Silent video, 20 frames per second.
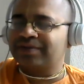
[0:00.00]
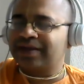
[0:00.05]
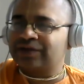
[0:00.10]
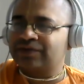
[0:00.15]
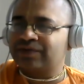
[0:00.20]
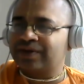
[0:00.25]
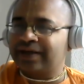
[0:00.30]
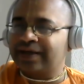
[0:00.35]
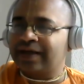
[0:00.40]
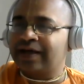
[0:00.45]

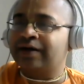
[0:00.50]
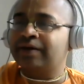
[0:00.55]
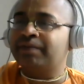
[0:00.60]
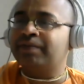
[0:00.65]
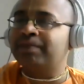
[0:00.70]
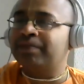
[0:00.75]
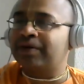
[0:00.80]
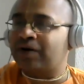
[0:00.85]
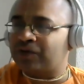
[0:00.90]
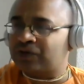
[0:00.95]
That's why he can
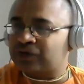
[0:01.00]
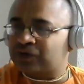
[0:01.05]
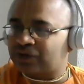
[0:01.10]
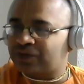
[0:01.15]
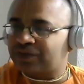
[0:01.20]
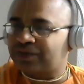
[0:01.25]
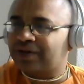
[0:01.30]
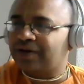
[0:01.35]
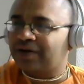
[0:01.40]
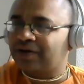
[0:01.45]
remember
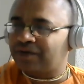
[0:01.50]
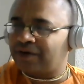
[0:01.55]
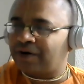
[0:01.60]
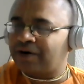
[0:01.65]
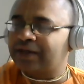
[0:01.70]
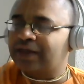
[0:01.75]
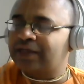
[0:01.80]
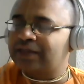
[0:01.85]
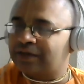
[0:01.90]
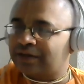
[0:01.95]
also
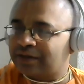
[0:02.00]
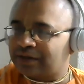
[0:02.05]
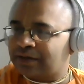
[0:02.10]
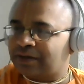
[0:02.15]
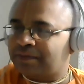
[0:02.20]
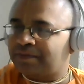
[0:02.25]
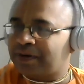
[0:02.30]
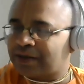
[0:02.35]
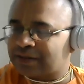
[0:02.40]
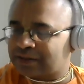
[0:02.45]
what he has done in
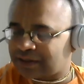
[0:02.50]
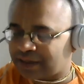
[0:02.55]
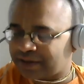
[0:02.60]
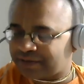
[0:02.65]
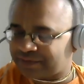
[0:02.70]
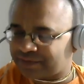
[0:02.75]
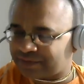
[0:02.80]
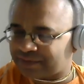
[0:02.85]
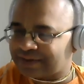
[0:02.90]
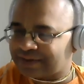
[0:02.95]
the past life.